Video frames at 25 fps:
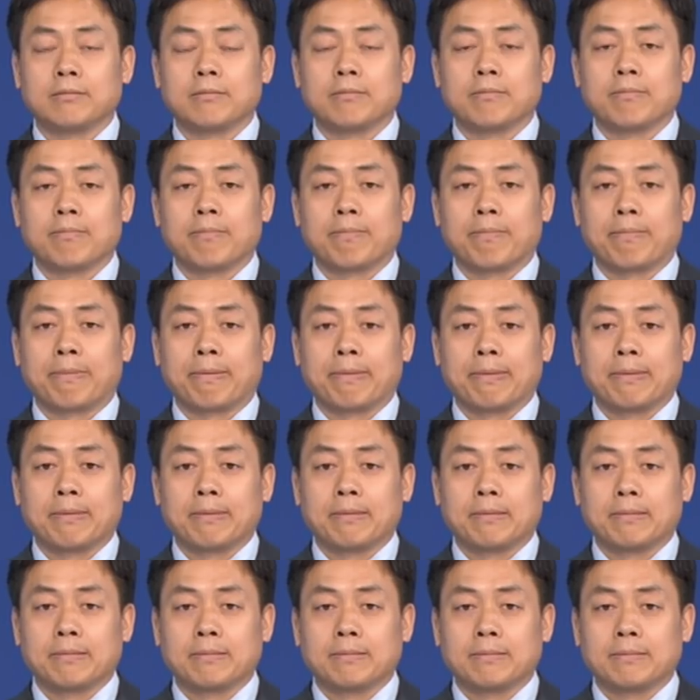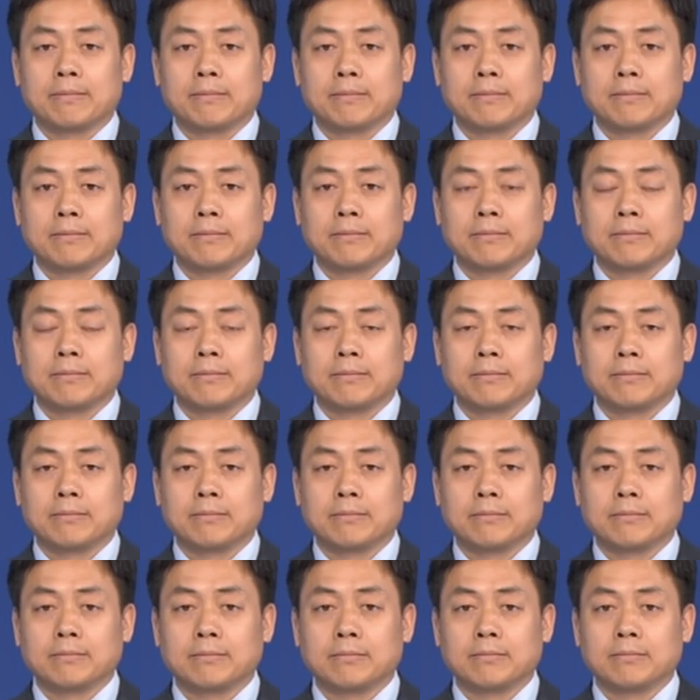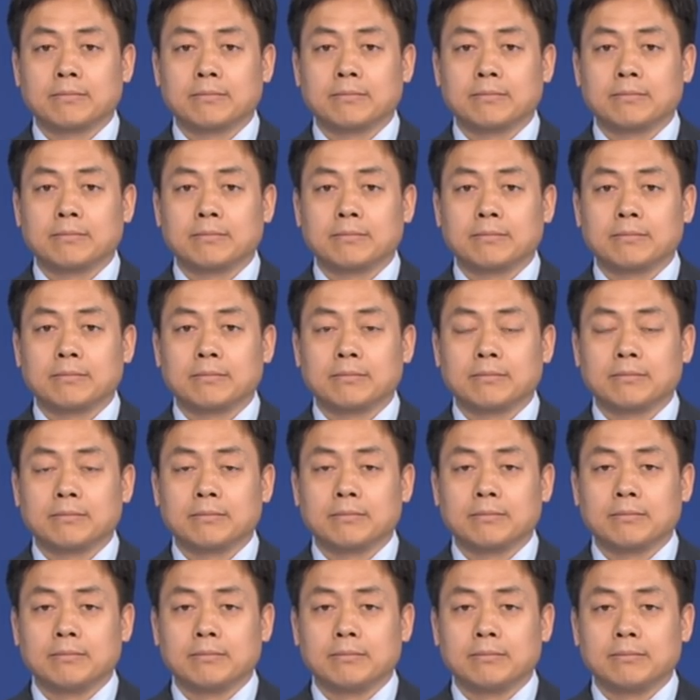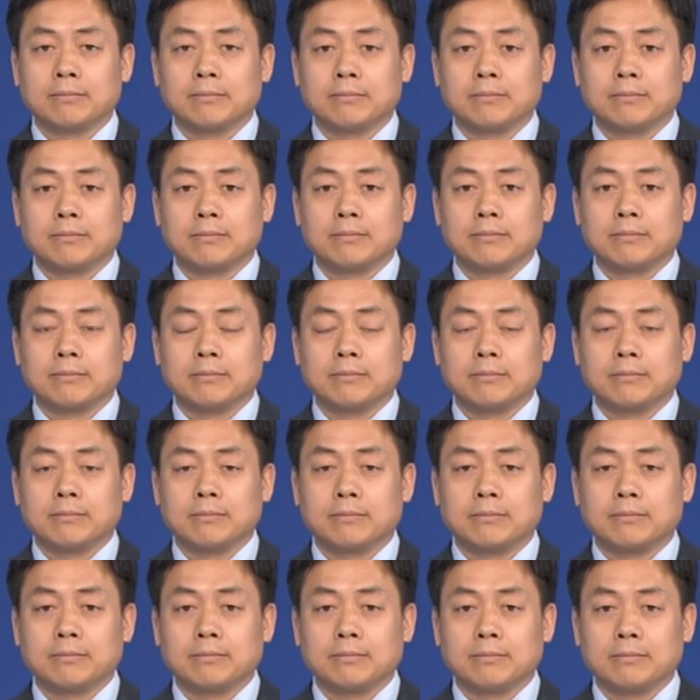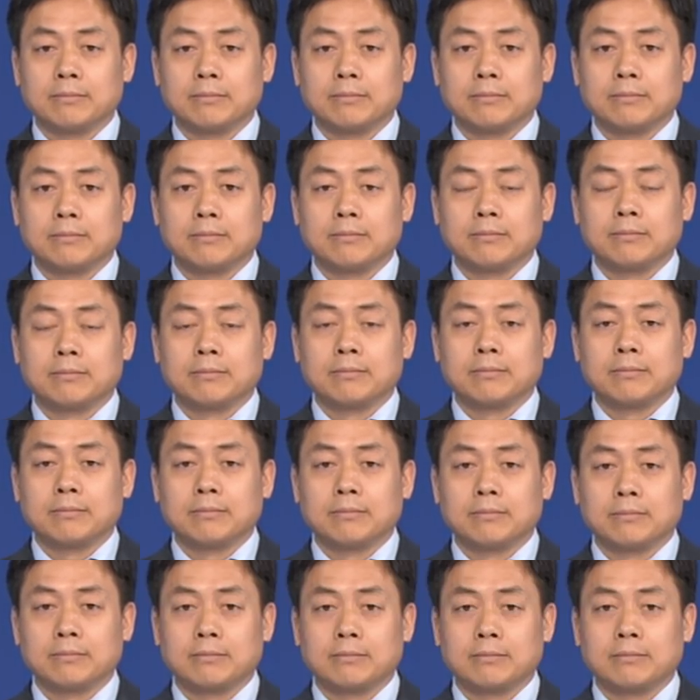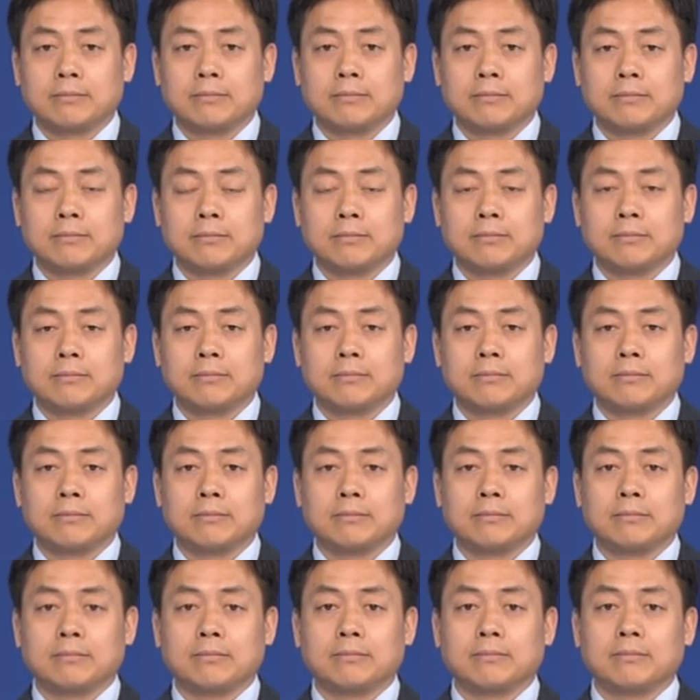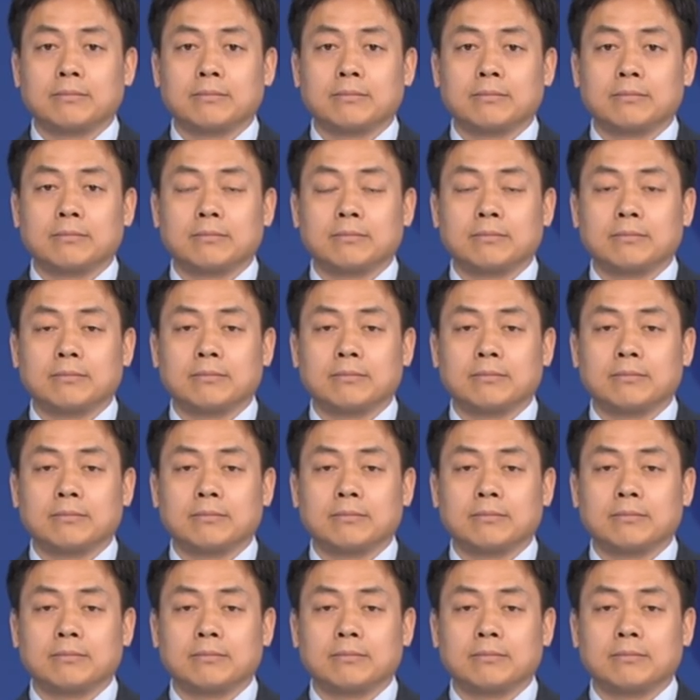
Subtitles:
The person shown says nothing.